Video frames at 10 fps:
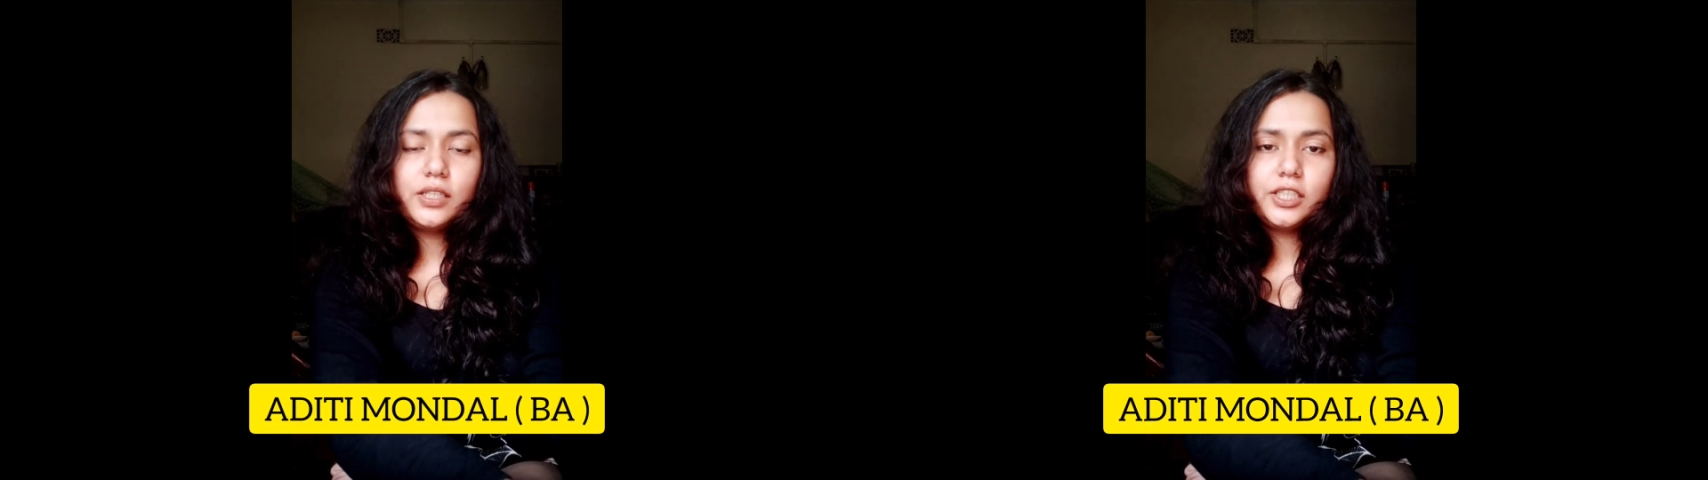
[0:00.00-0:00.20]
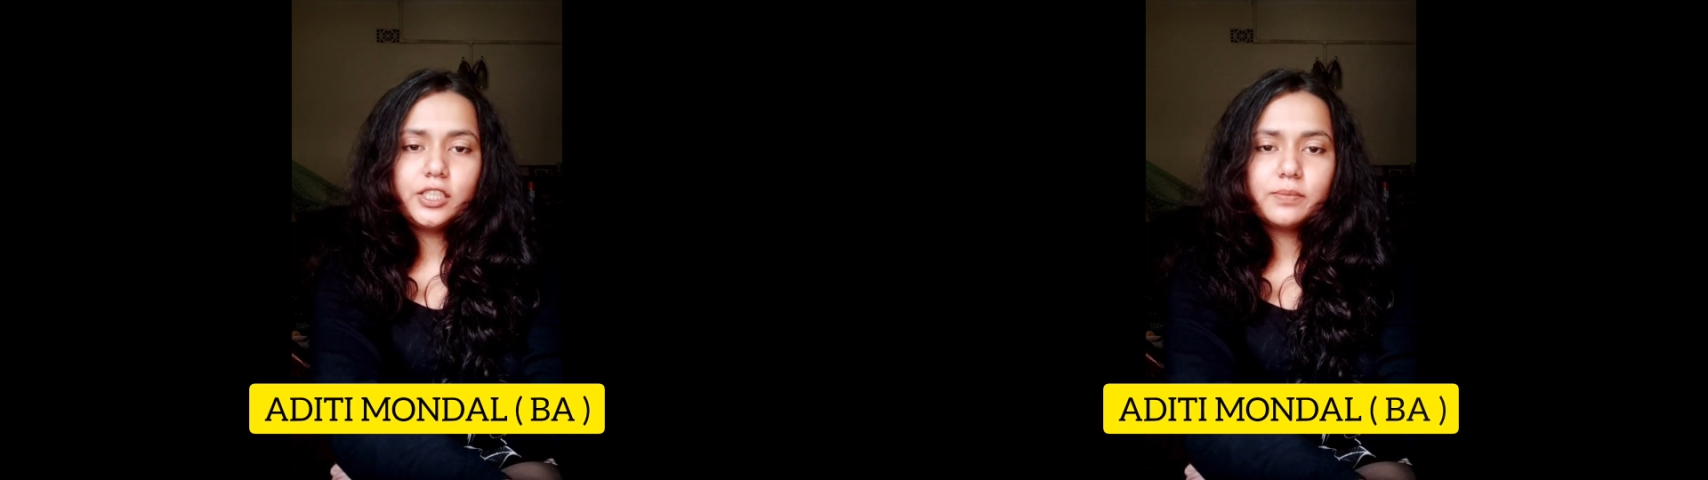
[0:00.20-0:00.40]

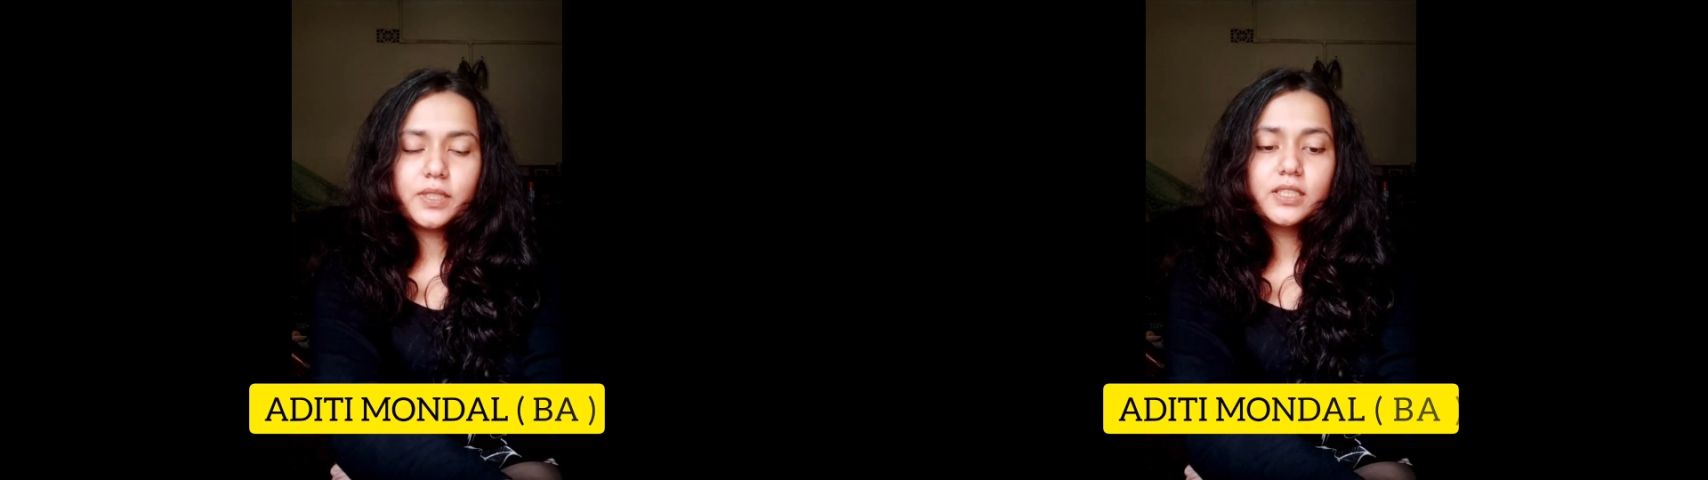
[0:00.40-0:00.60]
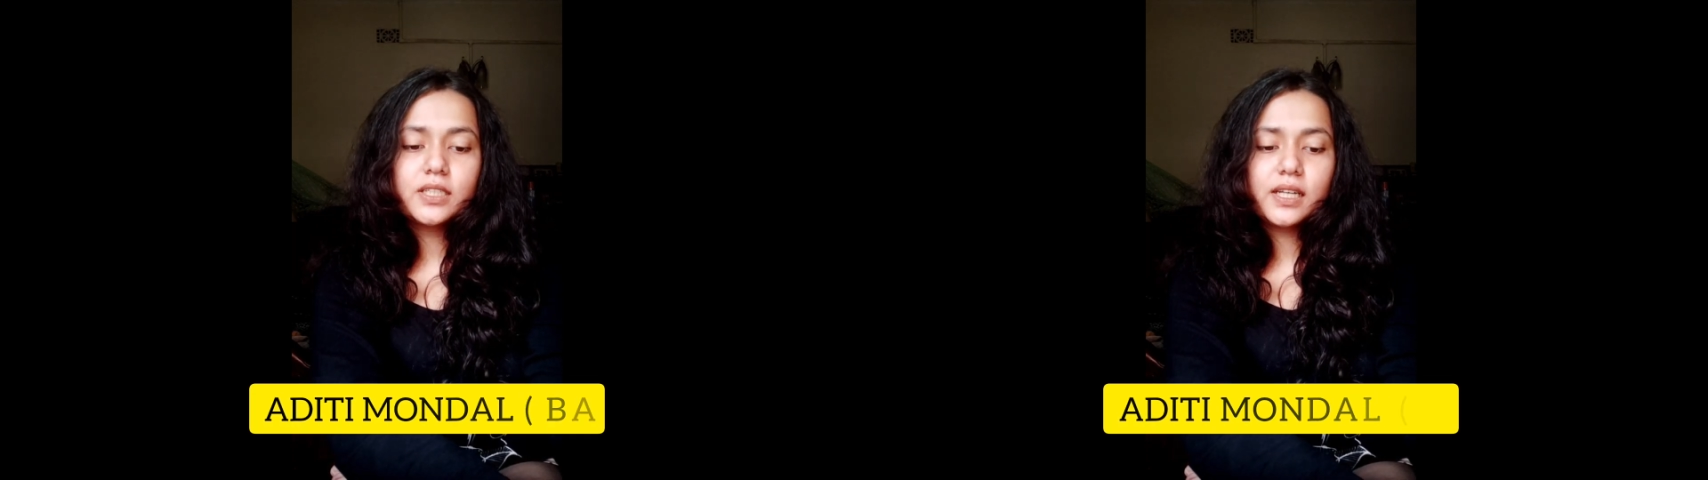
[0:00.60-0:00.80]

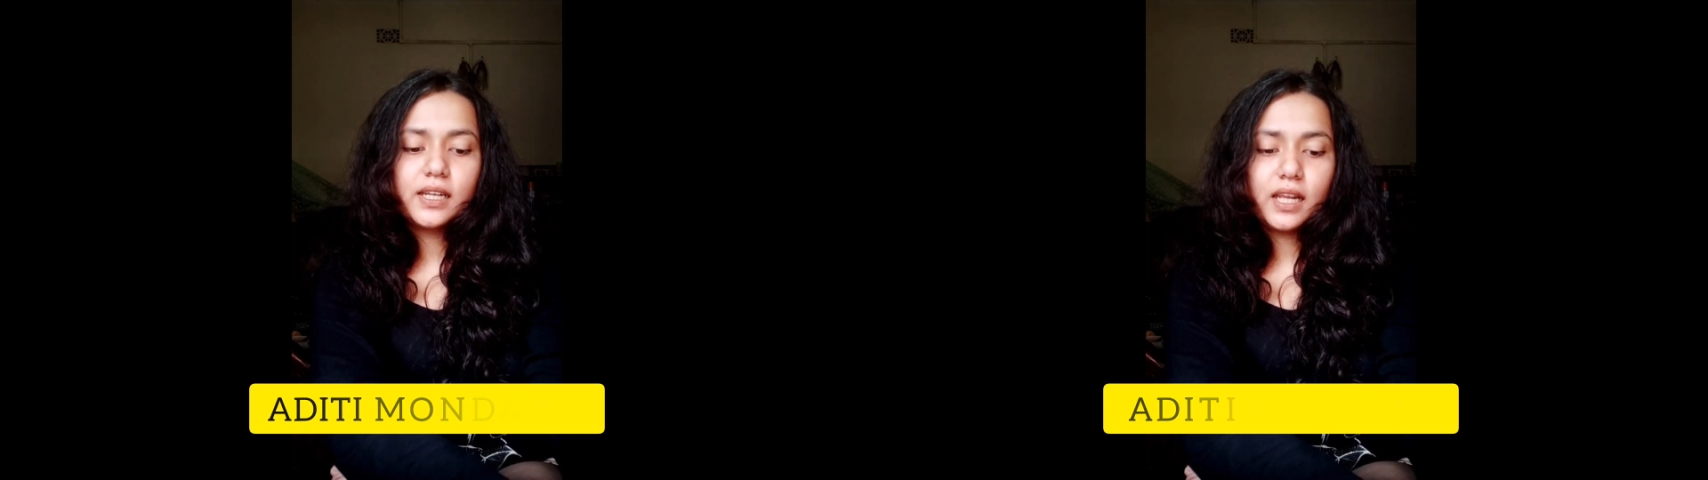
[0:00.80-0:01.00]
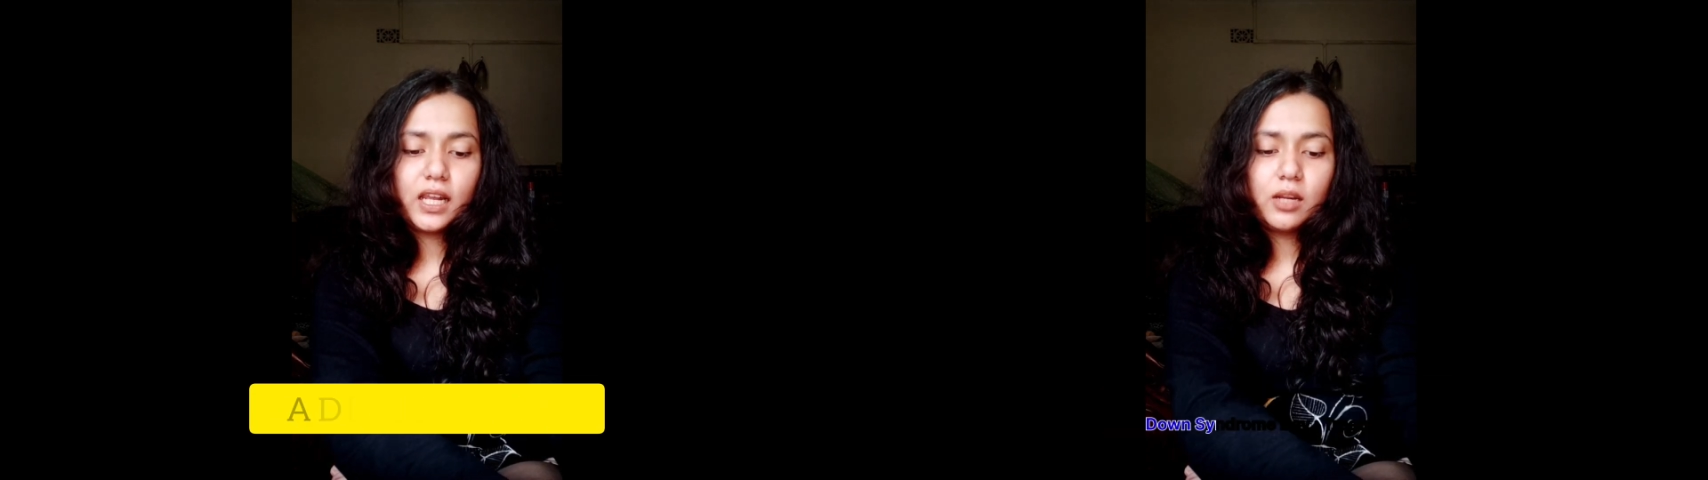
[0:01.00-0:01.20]
treatment can
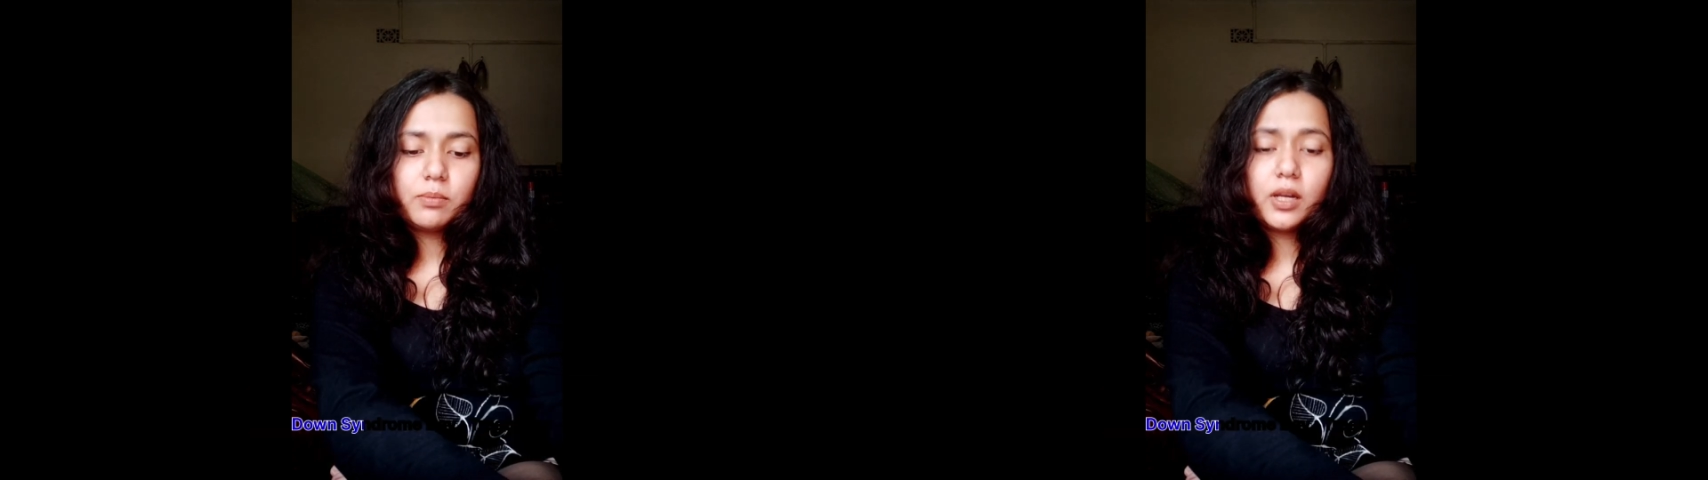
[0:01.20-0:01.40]
help